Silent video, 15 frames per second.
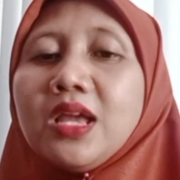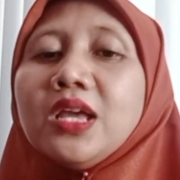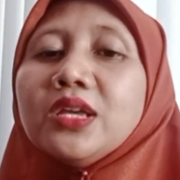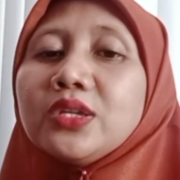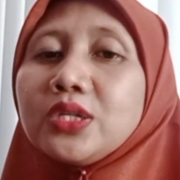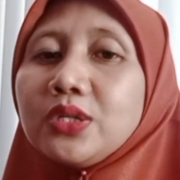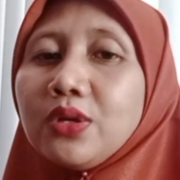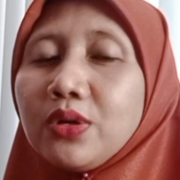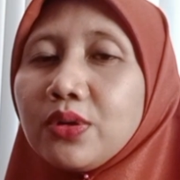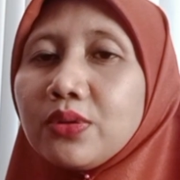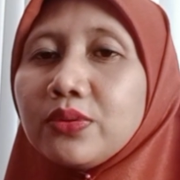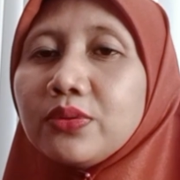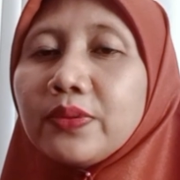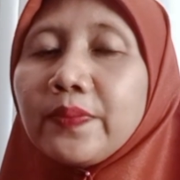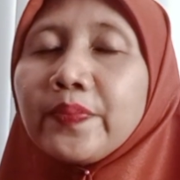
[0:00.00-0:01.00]

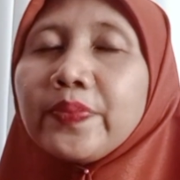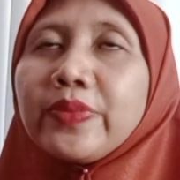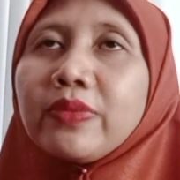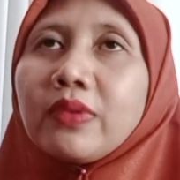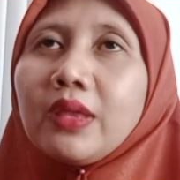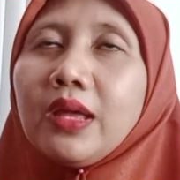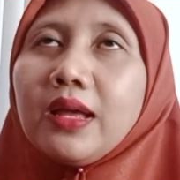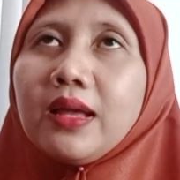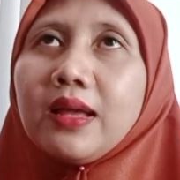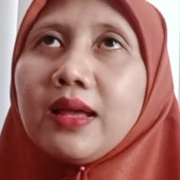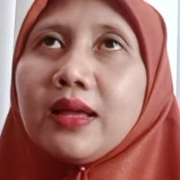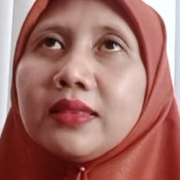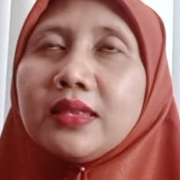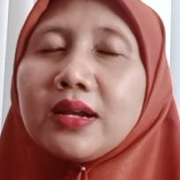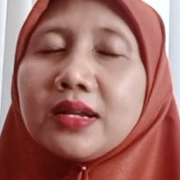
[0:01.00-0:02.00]
So
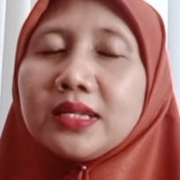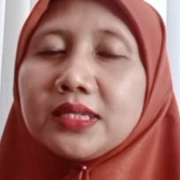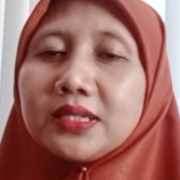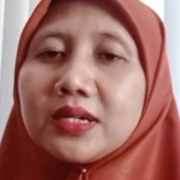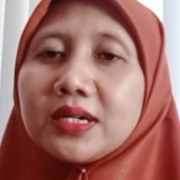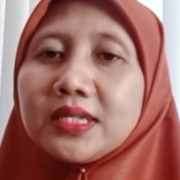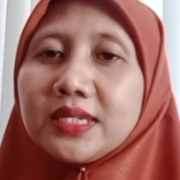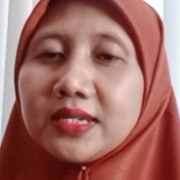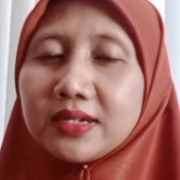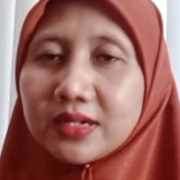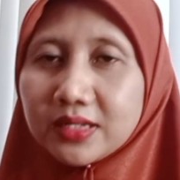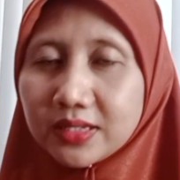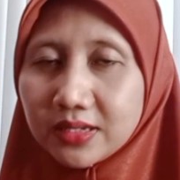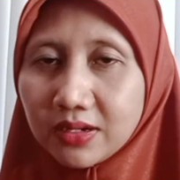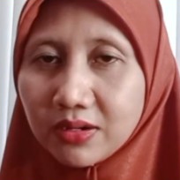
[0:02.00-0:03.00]
the researchers
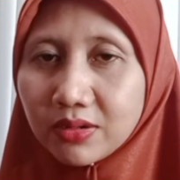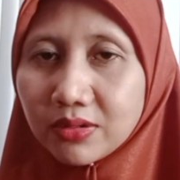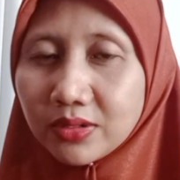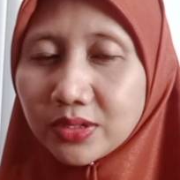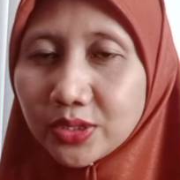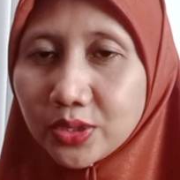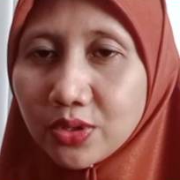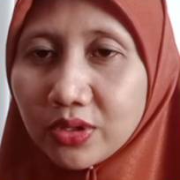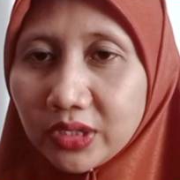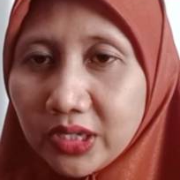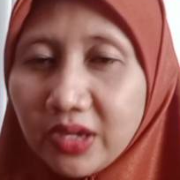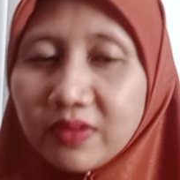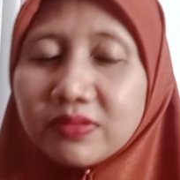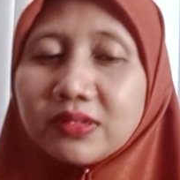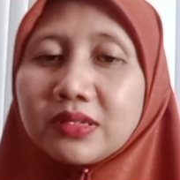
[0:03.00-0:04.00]
also
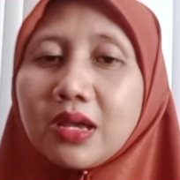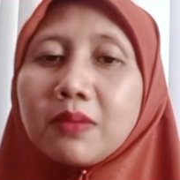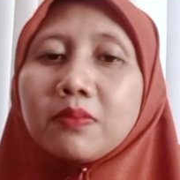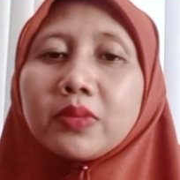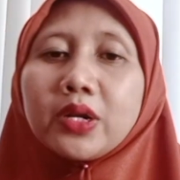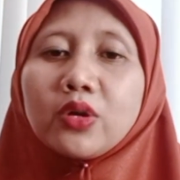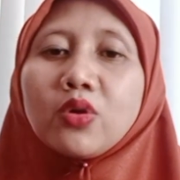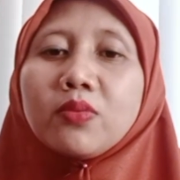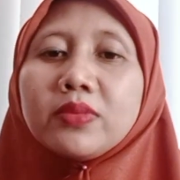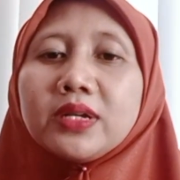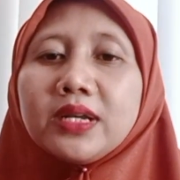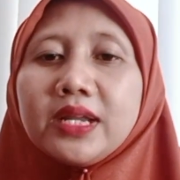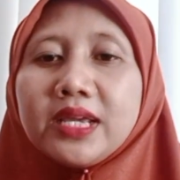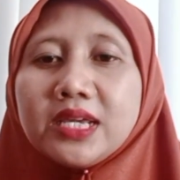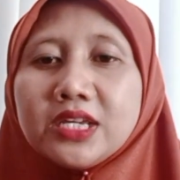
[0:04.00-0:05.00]
give some
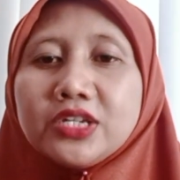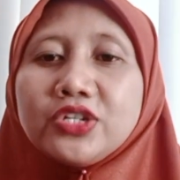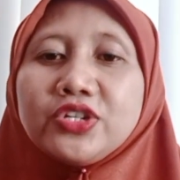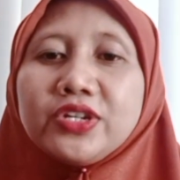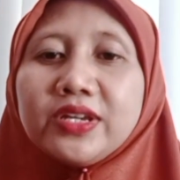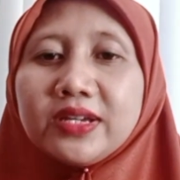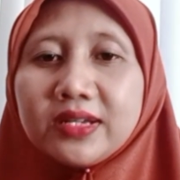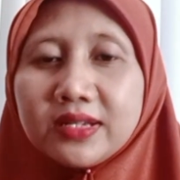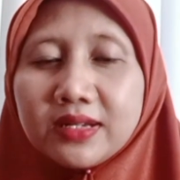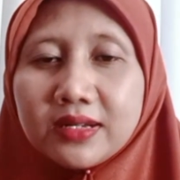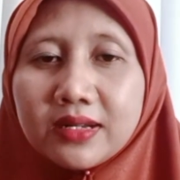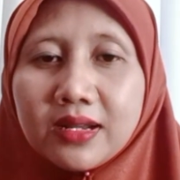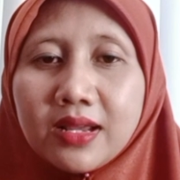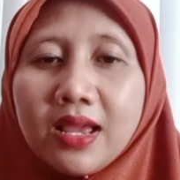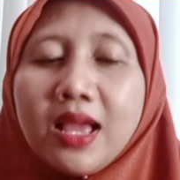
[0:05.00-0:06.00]
recommendation.